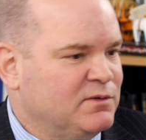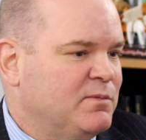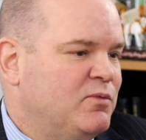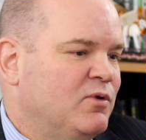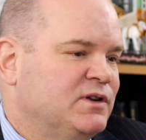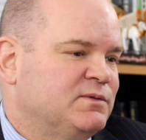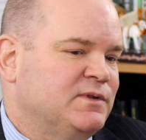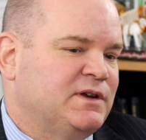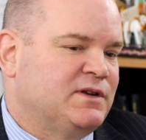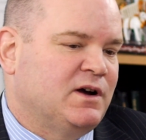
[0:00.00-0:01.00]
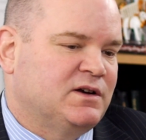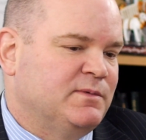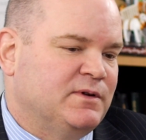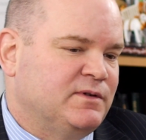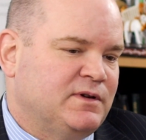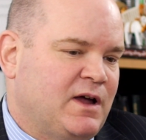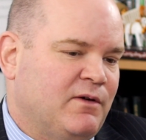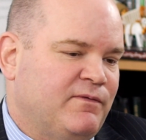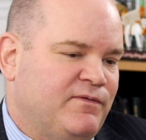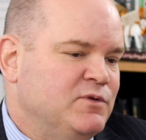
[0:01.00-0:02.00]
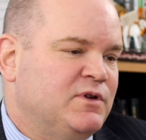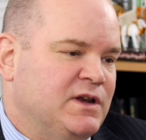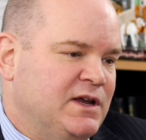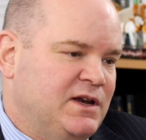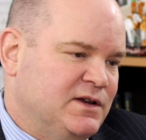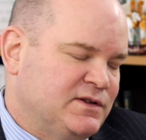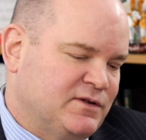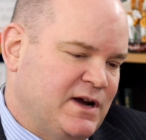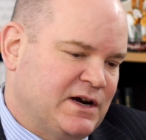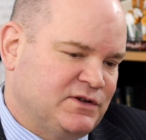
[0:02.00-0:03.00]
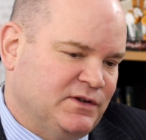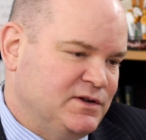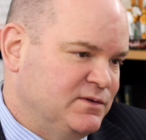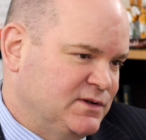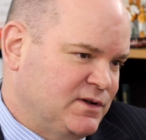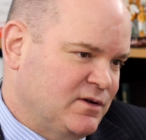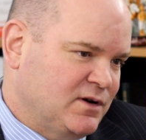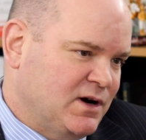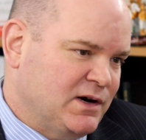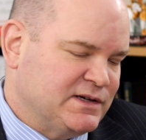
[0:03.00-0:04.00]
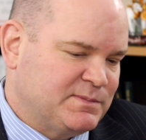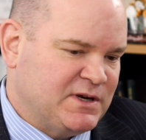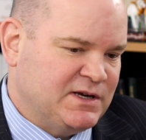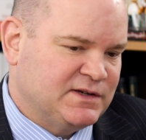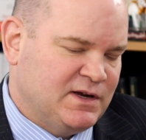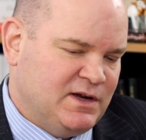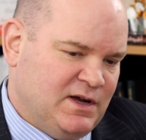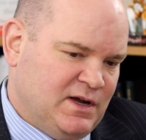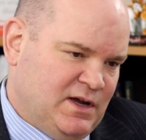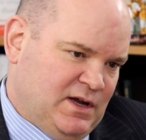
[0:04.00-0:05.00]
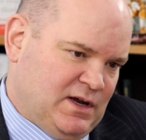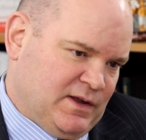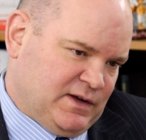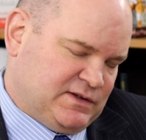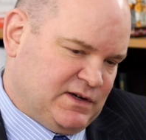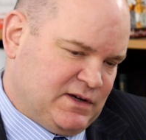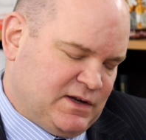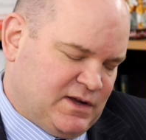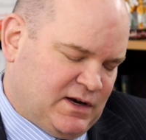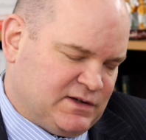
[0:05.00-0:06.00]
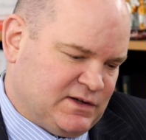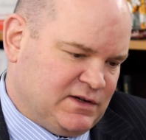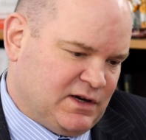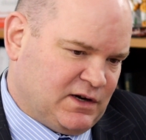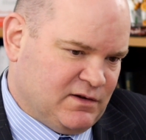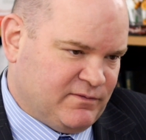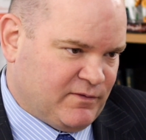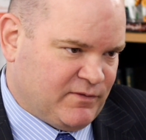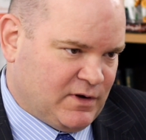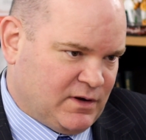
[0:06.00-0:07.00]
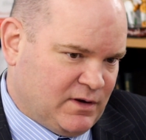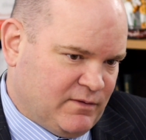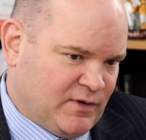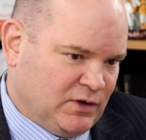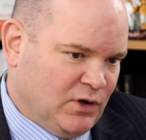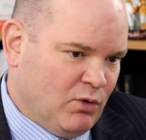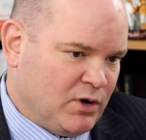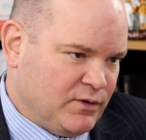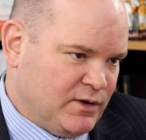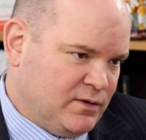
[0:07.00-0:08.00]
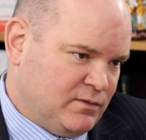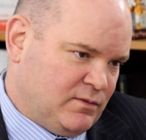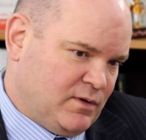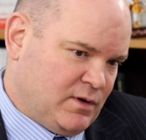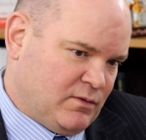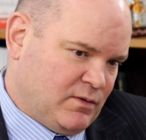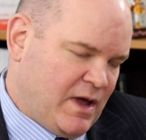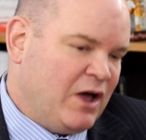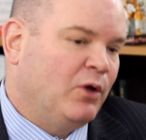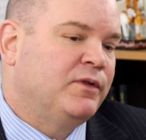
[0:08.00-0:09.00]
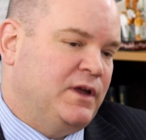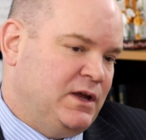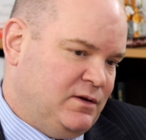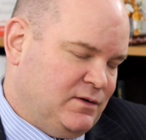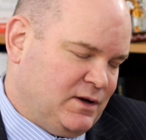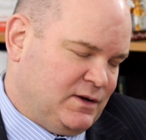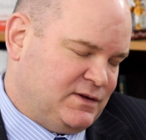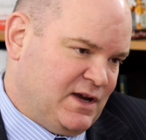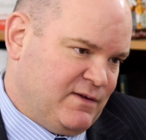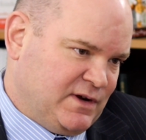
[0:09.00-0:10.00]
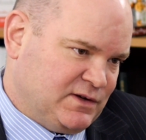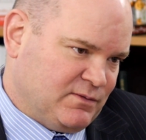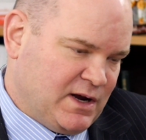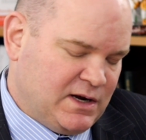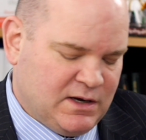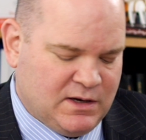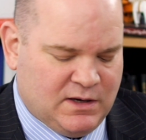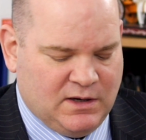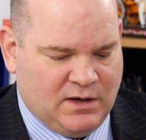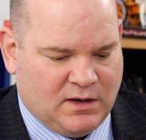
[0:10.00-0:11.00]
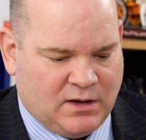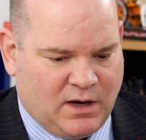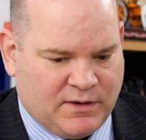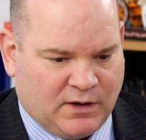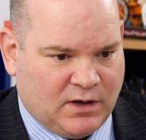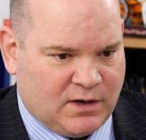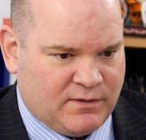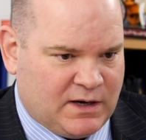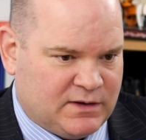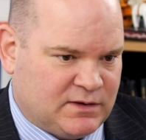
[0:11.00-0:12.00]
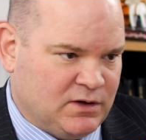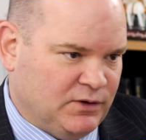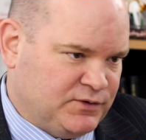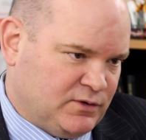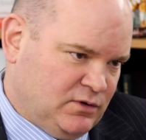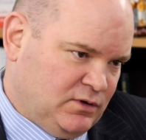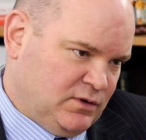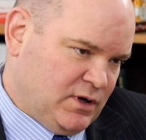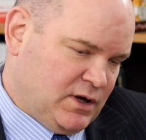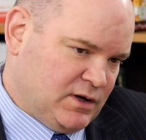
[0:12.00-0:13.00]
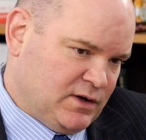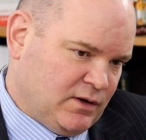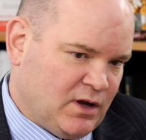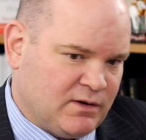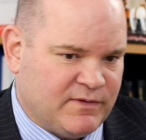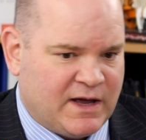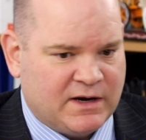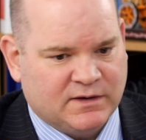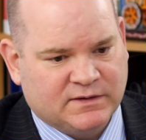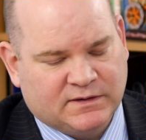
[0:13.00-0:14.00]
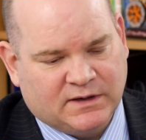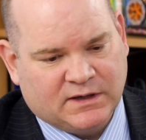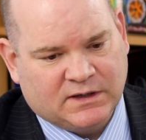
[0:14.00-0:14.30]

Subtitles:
their reports where they talked about how few Canadians are actually using their RRSPs. I think it's indicative of a lower than healthy savings rate. I think a lot of that is cultural, and a lot of that is